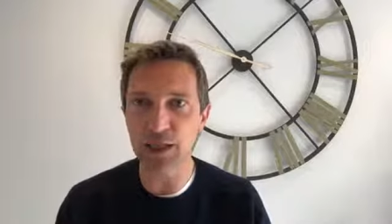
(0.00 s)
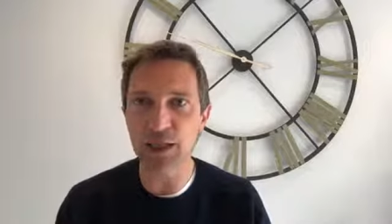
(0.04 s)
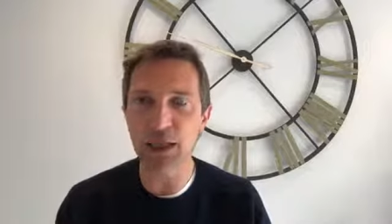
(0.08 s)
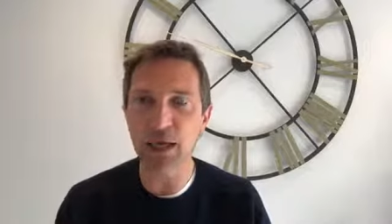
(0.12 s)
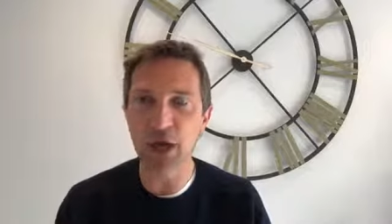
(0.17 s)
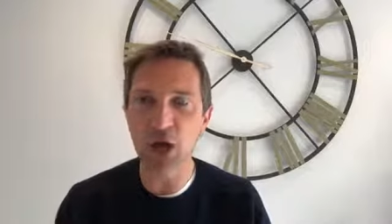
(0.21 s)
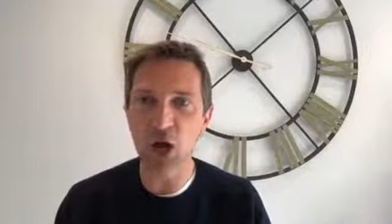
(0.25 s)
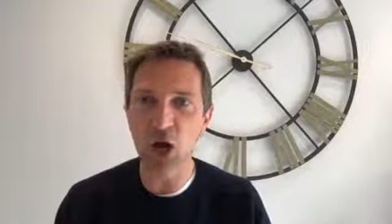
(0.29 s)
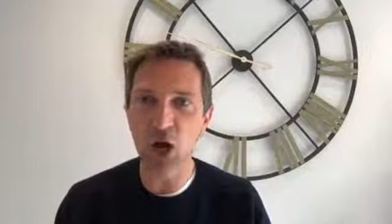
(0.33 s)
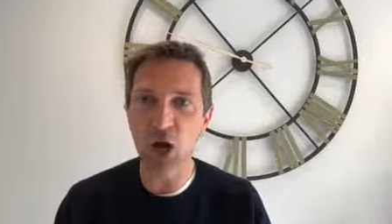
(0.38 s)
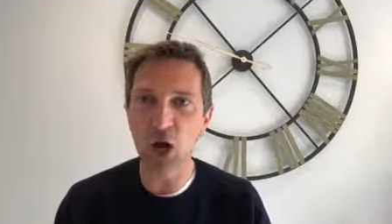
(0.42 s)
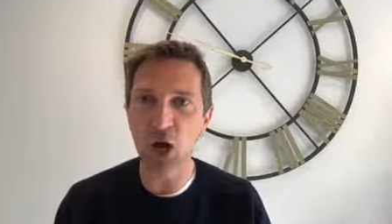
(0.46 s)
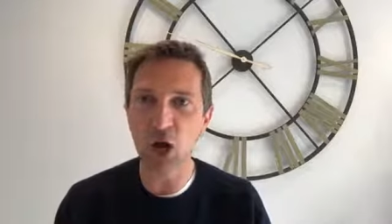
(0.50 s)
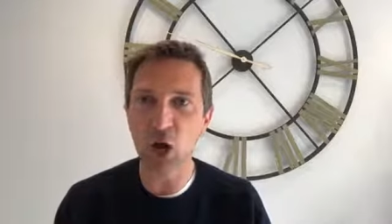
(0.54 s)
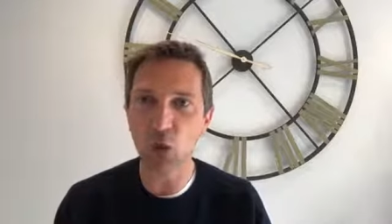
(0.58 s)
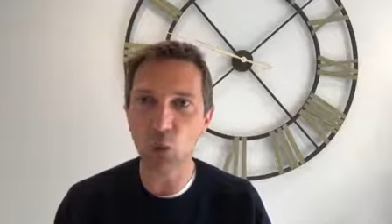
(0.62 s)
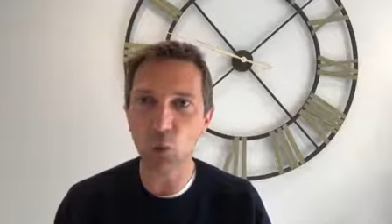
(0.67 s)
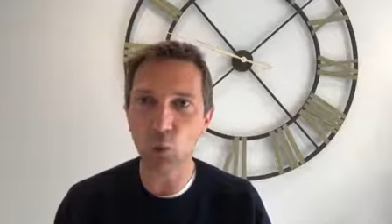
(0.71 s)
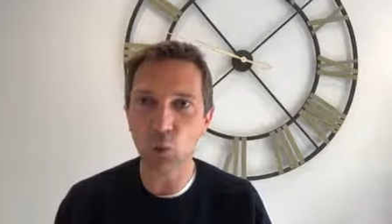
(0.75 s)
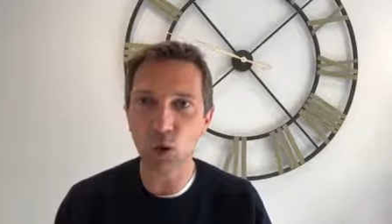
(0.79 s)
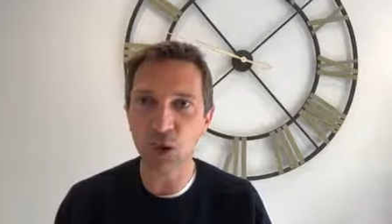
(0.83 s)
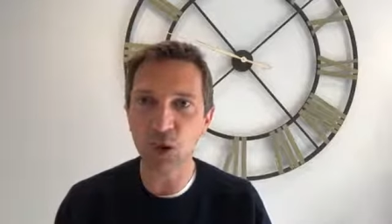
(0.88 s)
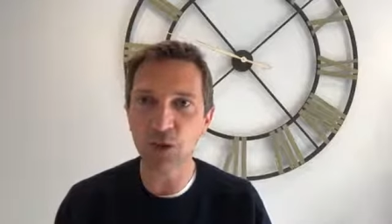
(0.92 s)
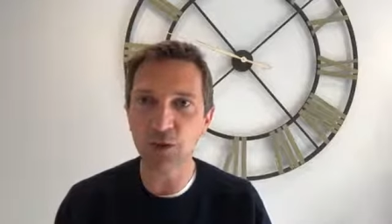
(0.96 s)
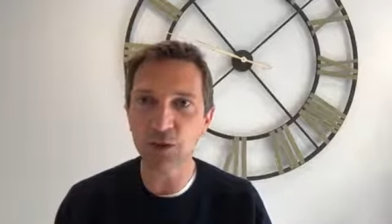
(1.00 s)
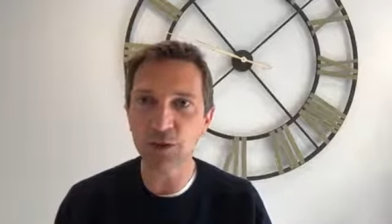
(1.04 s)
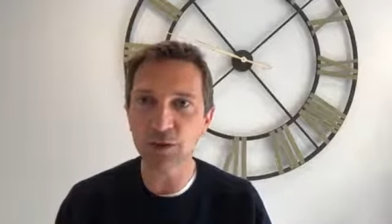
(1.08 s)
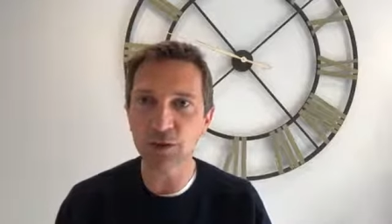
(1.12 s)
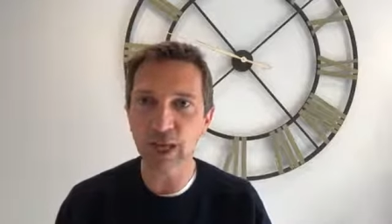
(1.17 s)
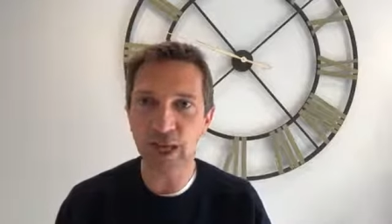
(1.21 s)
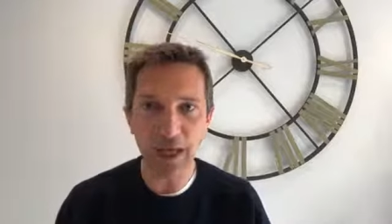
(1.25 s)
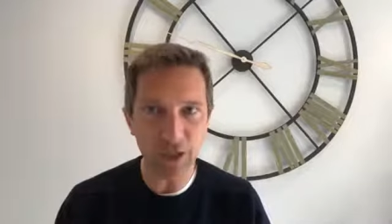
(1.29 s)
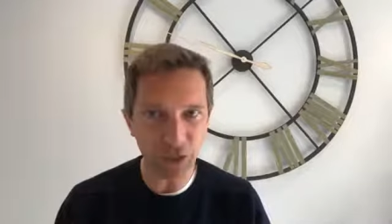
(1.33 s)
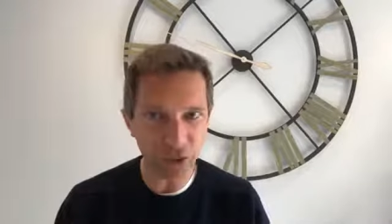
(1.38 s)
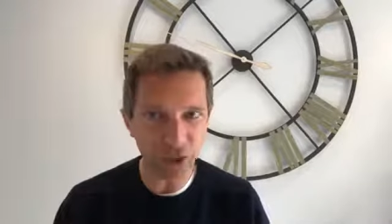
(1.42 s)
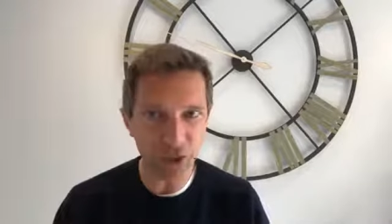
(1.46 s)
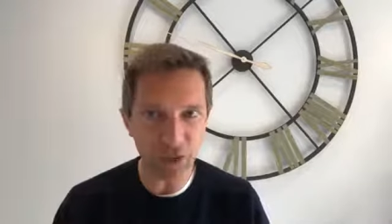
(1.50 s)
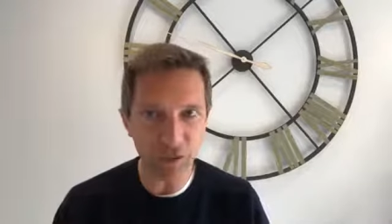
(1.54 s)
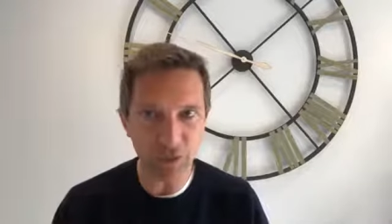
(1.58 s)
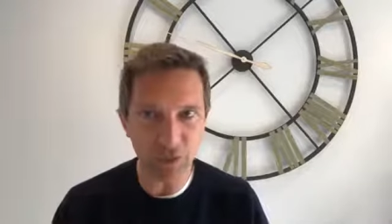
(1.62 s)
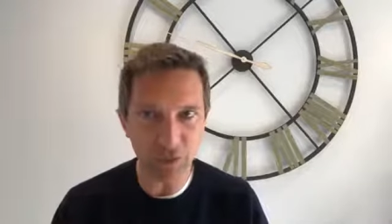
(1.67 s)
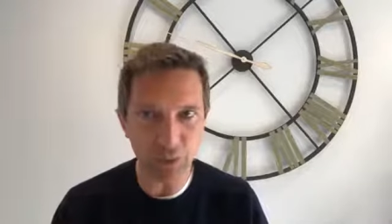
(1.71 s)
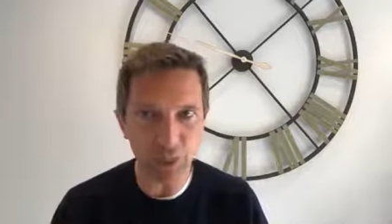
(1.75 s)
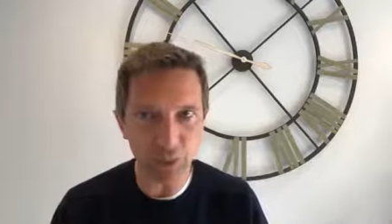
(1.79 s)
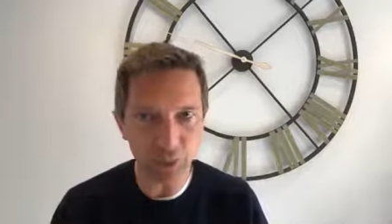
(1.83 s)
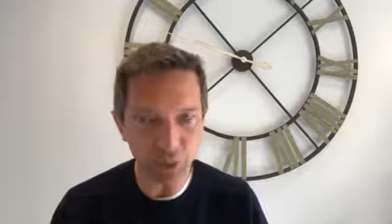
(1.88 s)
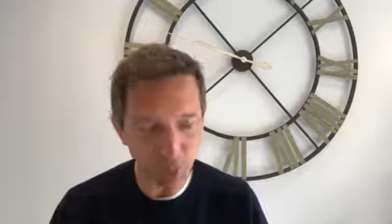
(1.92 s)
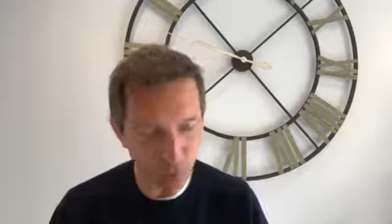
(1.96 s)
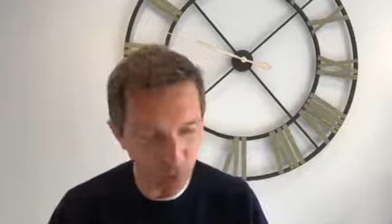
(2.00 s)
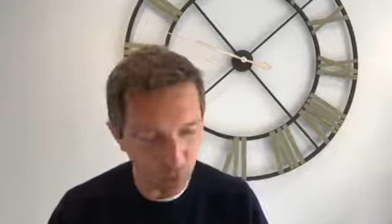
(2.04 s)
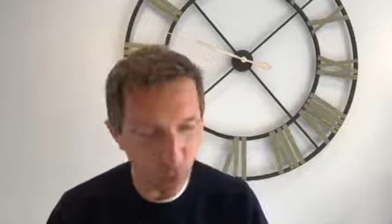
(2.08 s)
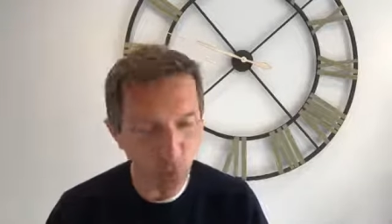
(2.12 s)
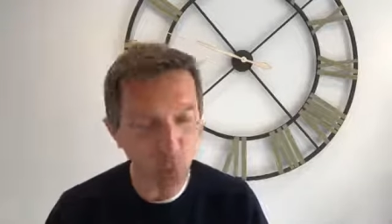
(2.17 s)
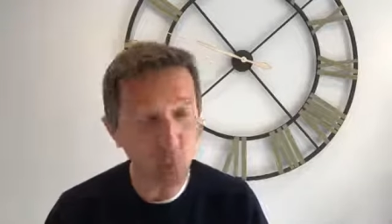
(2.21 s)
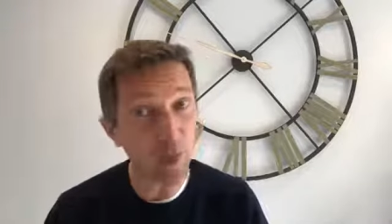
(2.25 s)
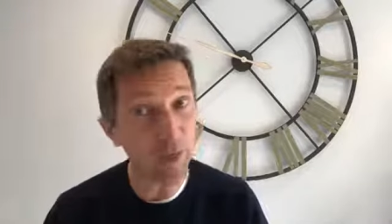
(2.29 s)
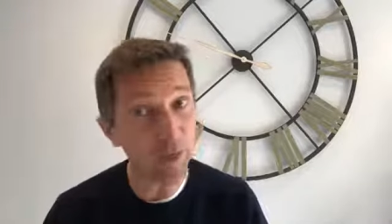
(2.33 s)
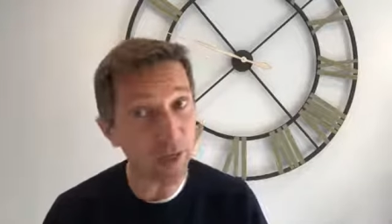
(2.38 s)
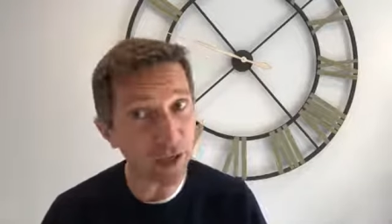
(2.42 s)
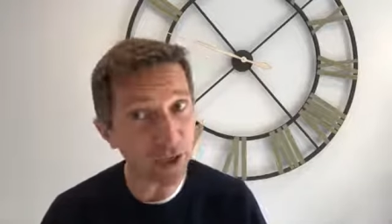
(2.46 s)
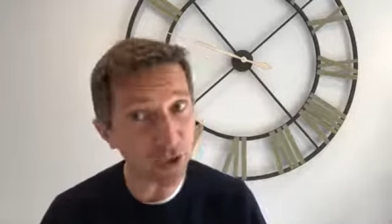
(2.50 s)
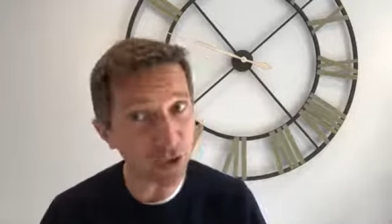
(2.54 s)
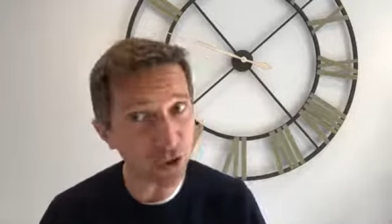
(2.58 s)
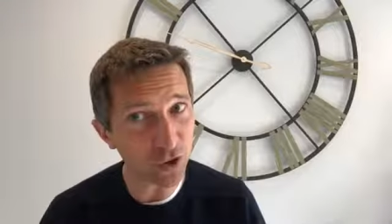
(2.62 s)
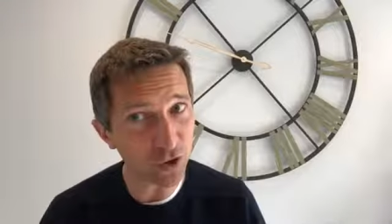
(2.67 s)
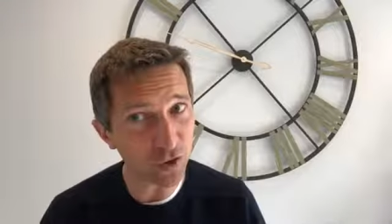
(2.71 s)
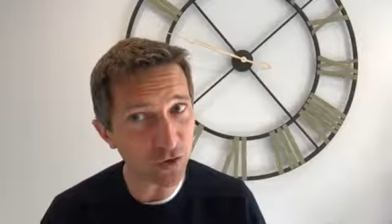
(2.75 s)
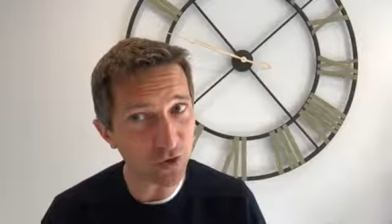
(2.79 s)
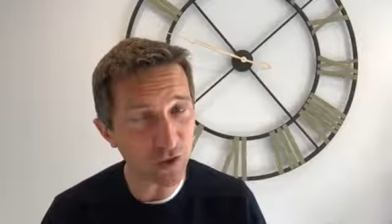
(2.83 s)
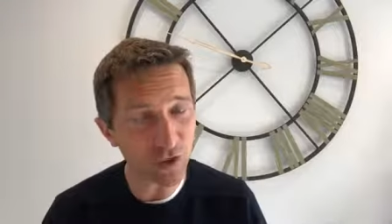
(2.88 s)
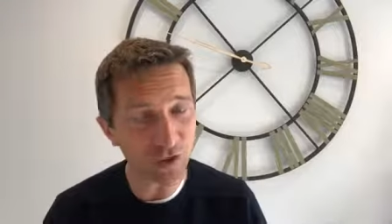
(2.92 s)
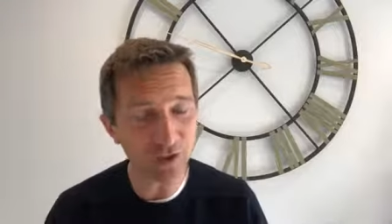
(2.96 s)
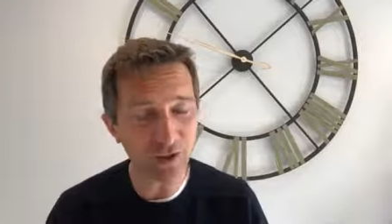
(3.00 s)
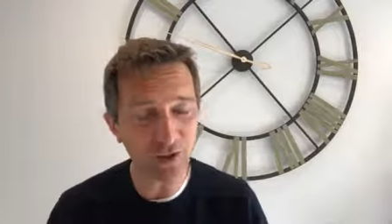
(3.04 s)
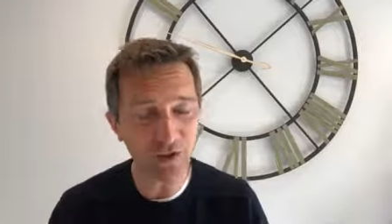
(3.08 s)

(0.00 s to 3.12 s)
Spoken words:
the world, with ancient